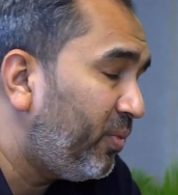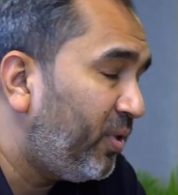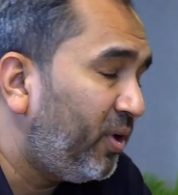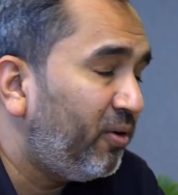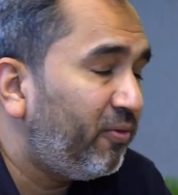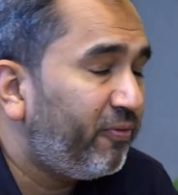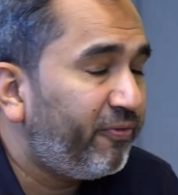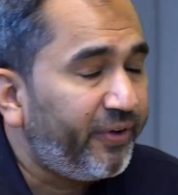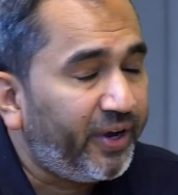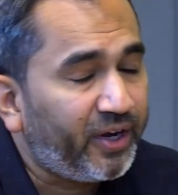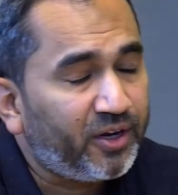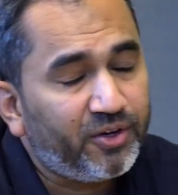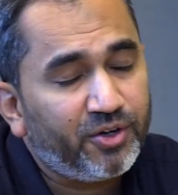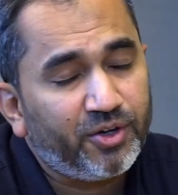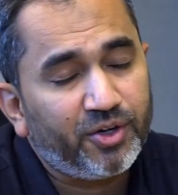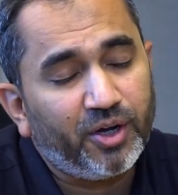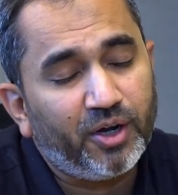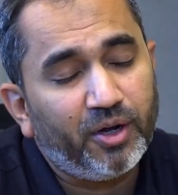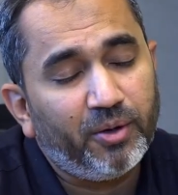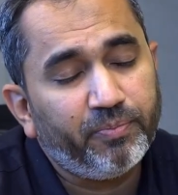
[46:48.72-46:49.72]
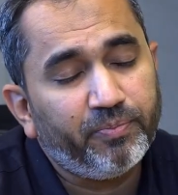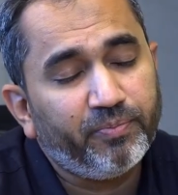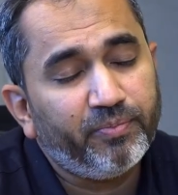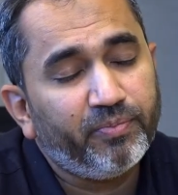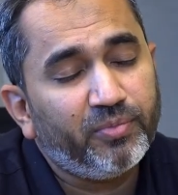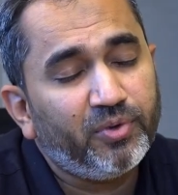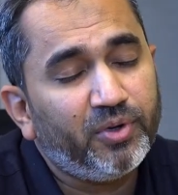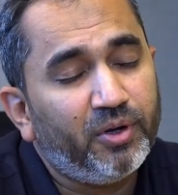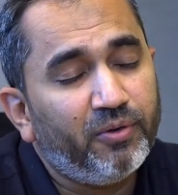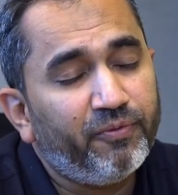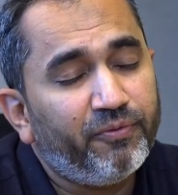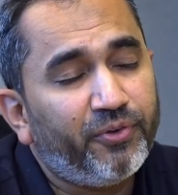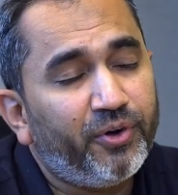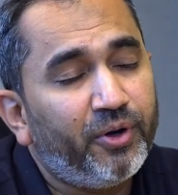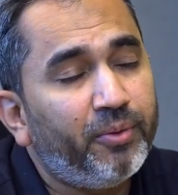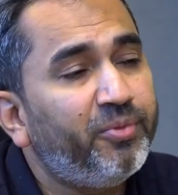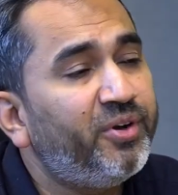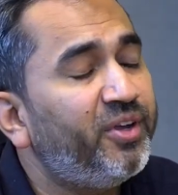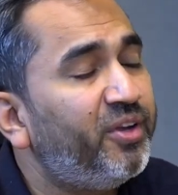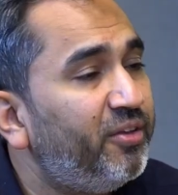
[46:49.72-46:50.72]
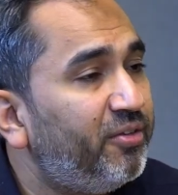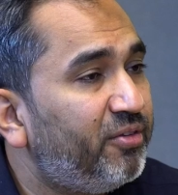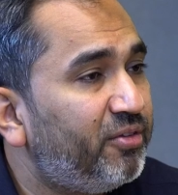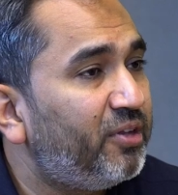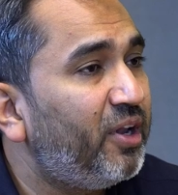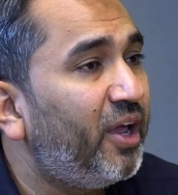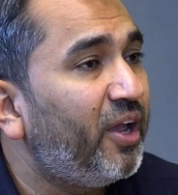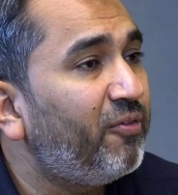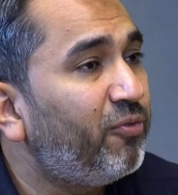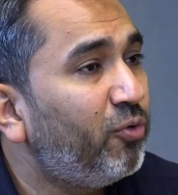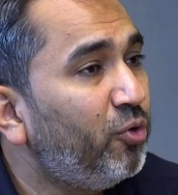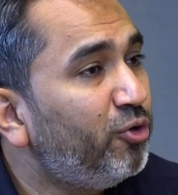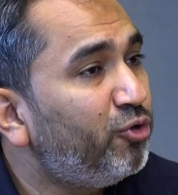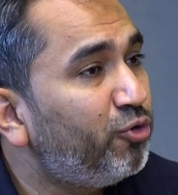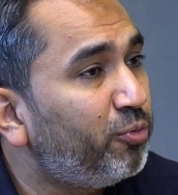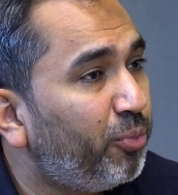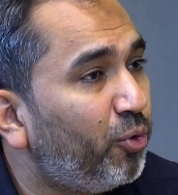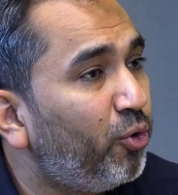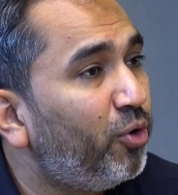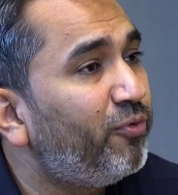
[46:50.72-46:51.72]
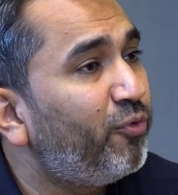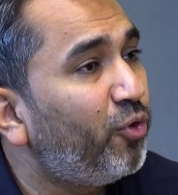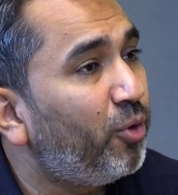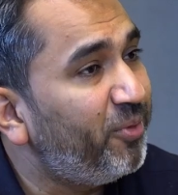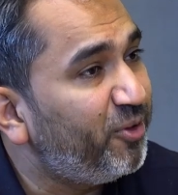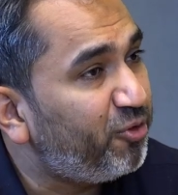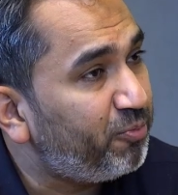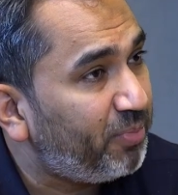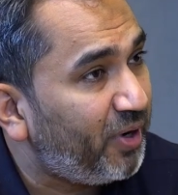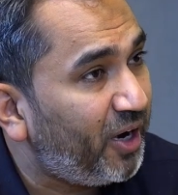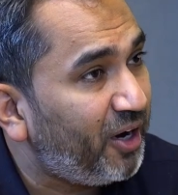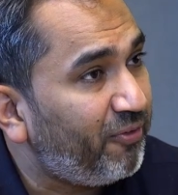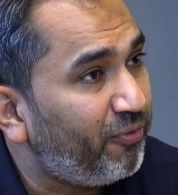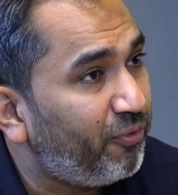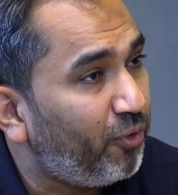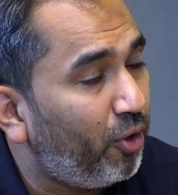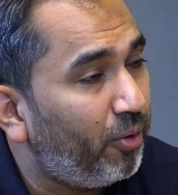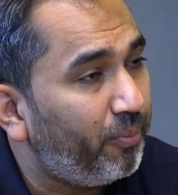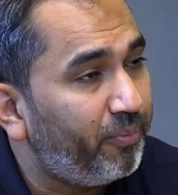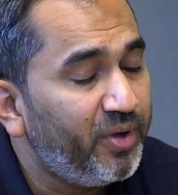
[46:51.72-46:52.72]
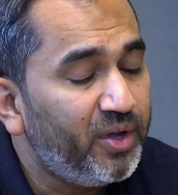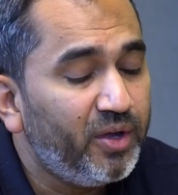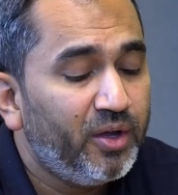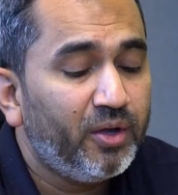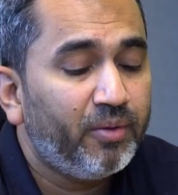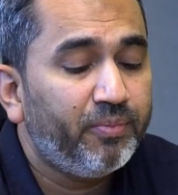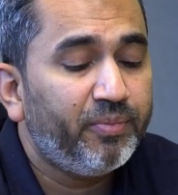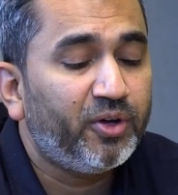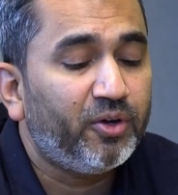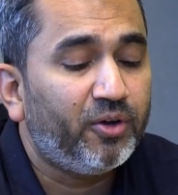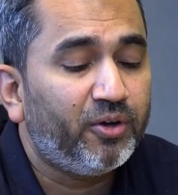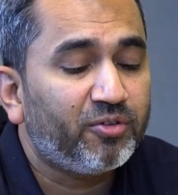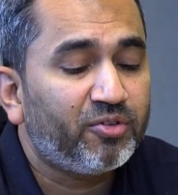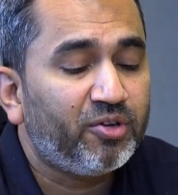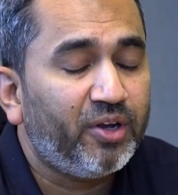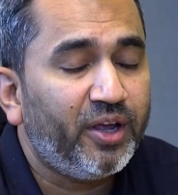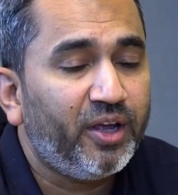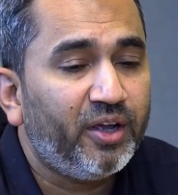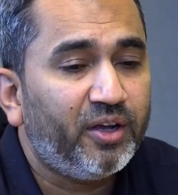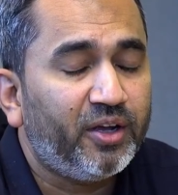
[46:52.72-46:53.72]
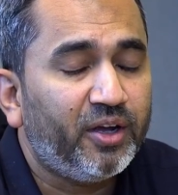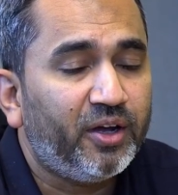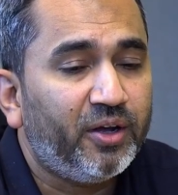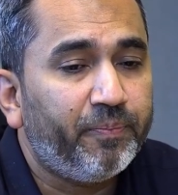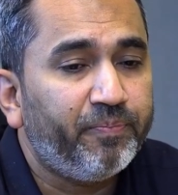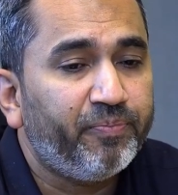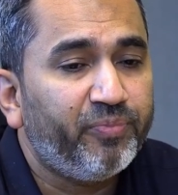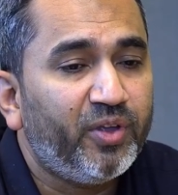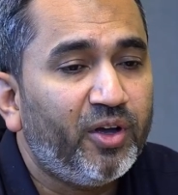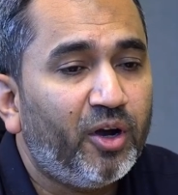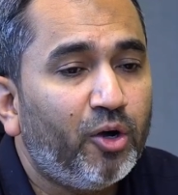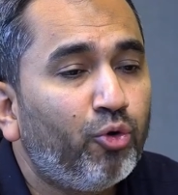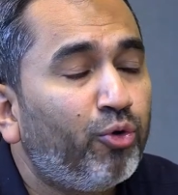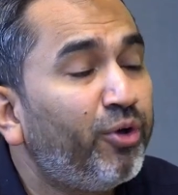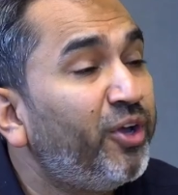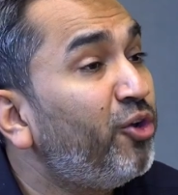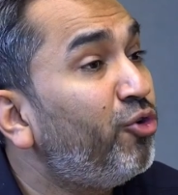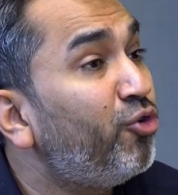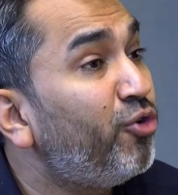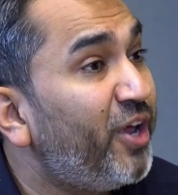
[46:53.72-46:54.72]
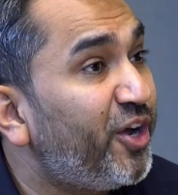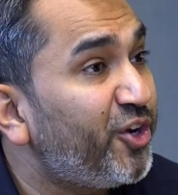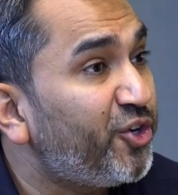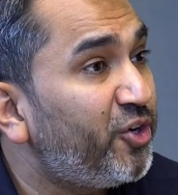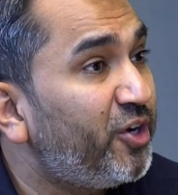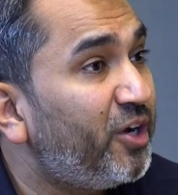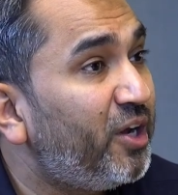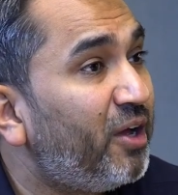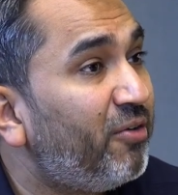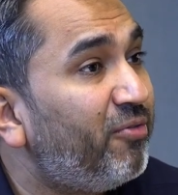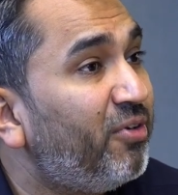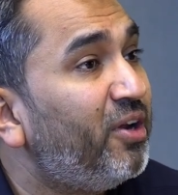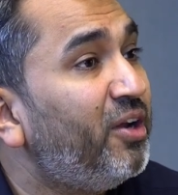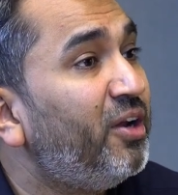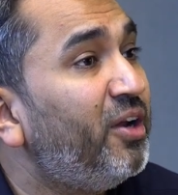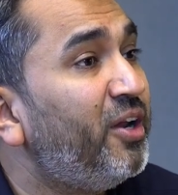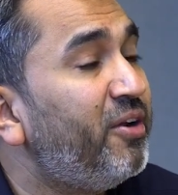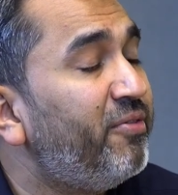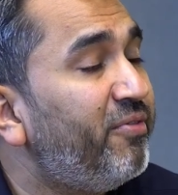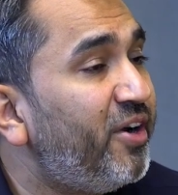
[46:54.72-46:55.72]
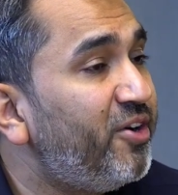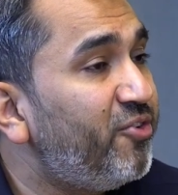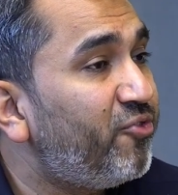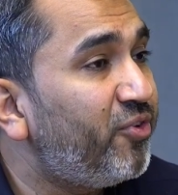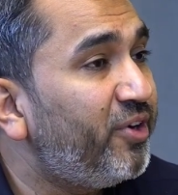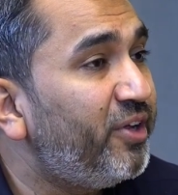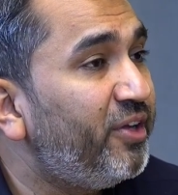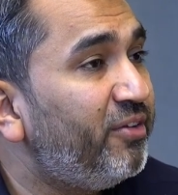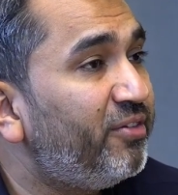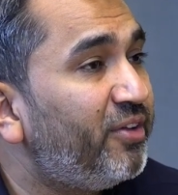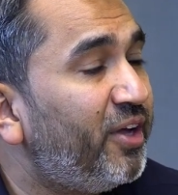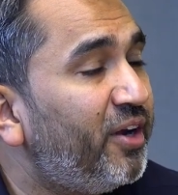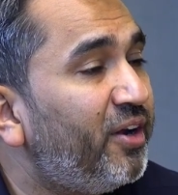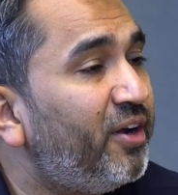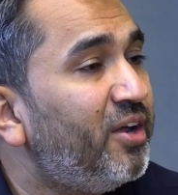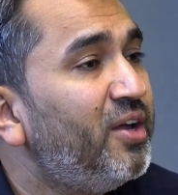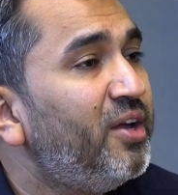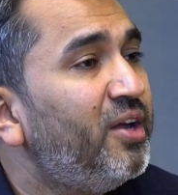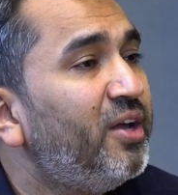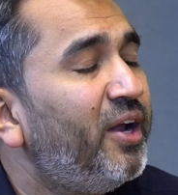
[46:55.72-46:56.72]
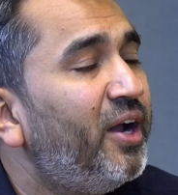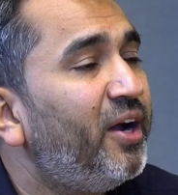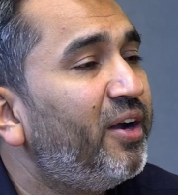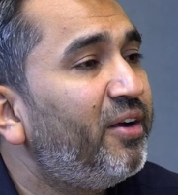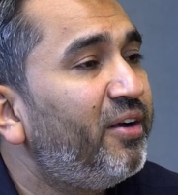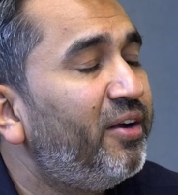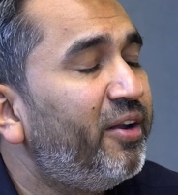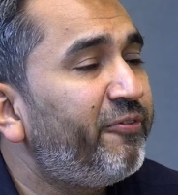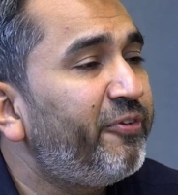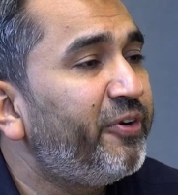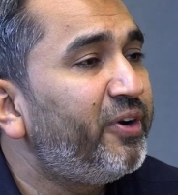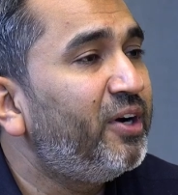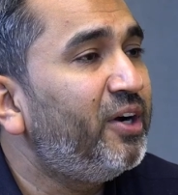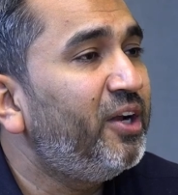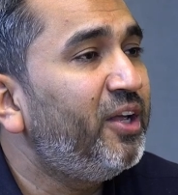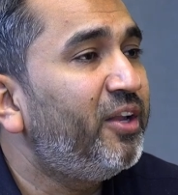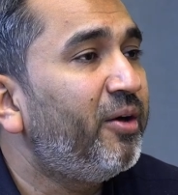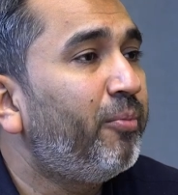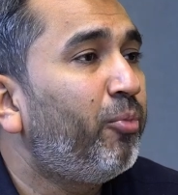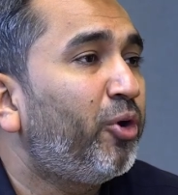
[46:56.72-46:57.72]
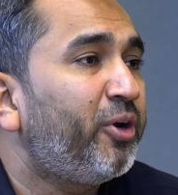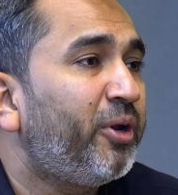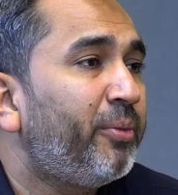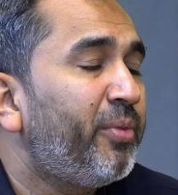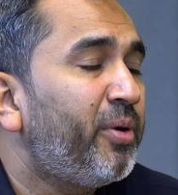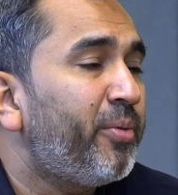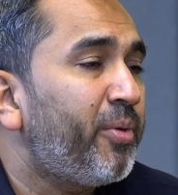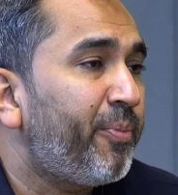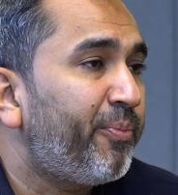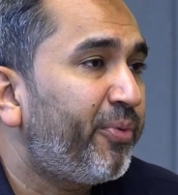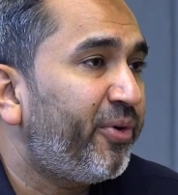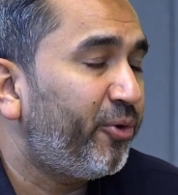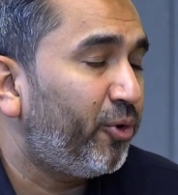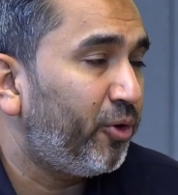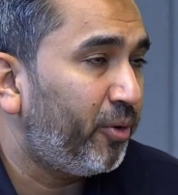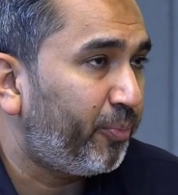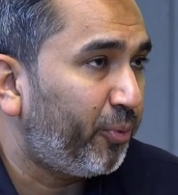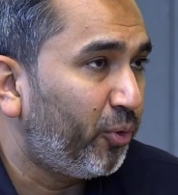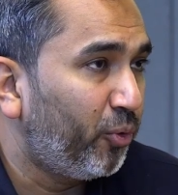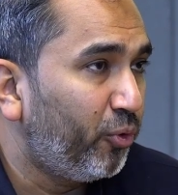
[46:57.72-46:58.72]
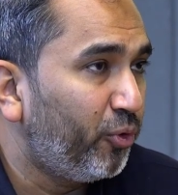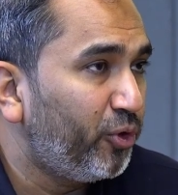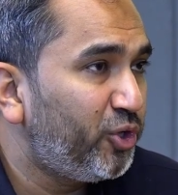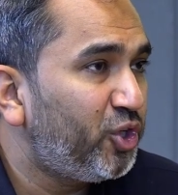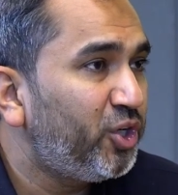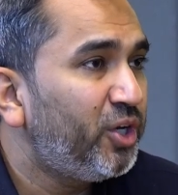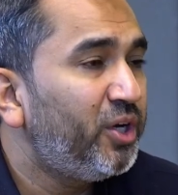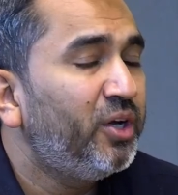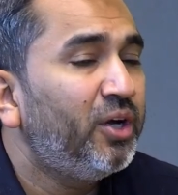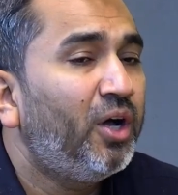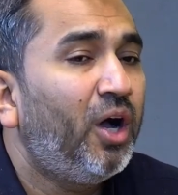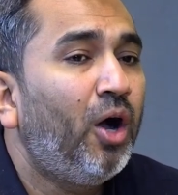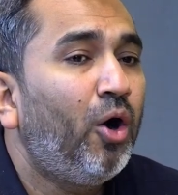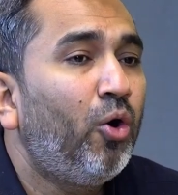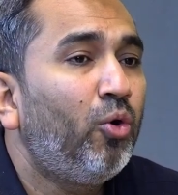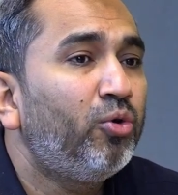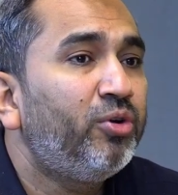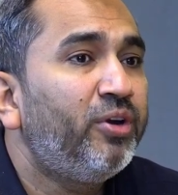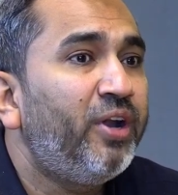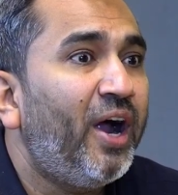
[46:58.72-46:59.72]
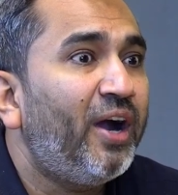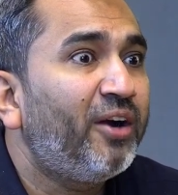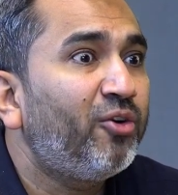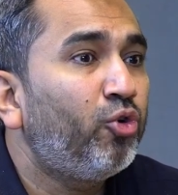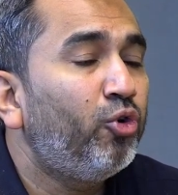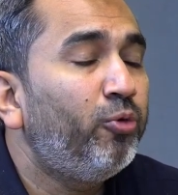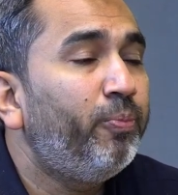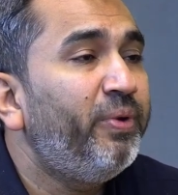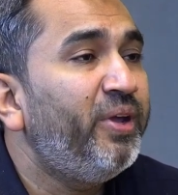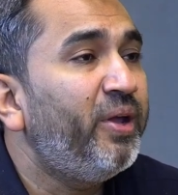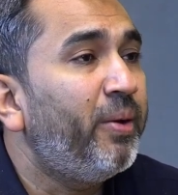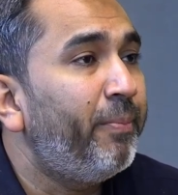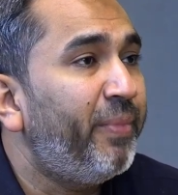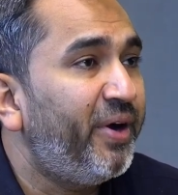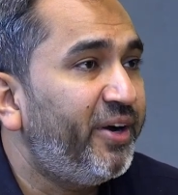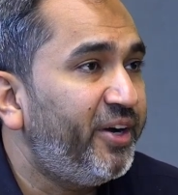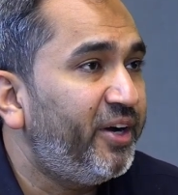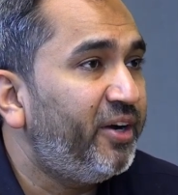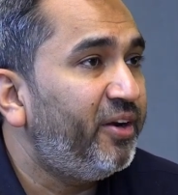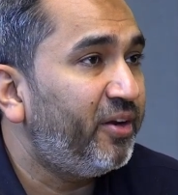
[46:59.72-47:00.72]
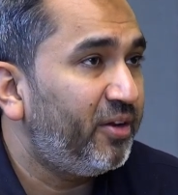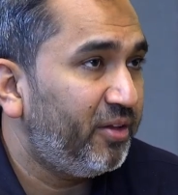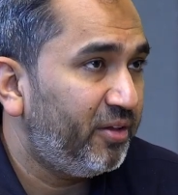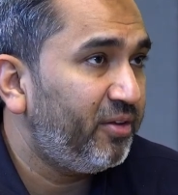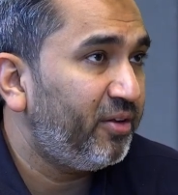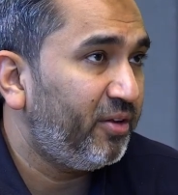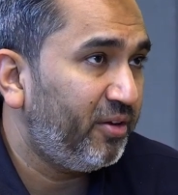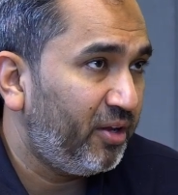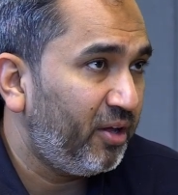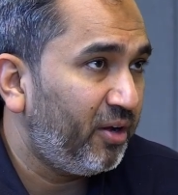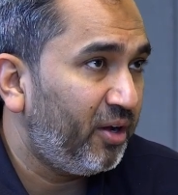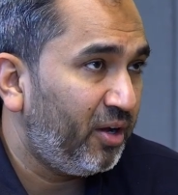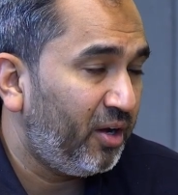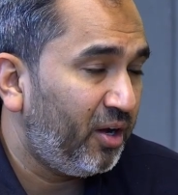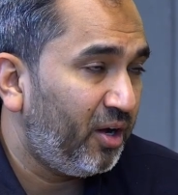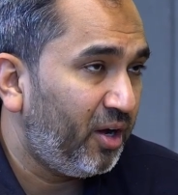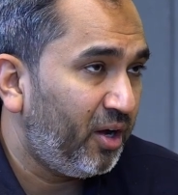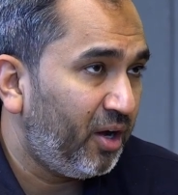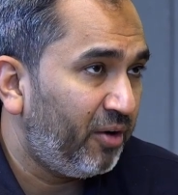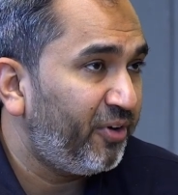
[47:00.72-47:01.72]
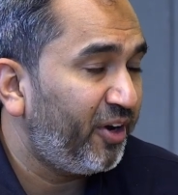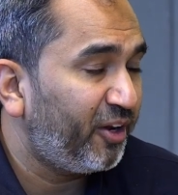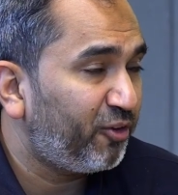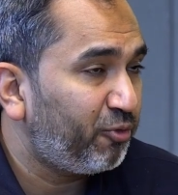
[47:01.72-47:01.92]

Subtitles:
in fact confirmed his full support from his platform, because they are looking to national level inventories and definitely the bottom up approach, how that could be embedded. Our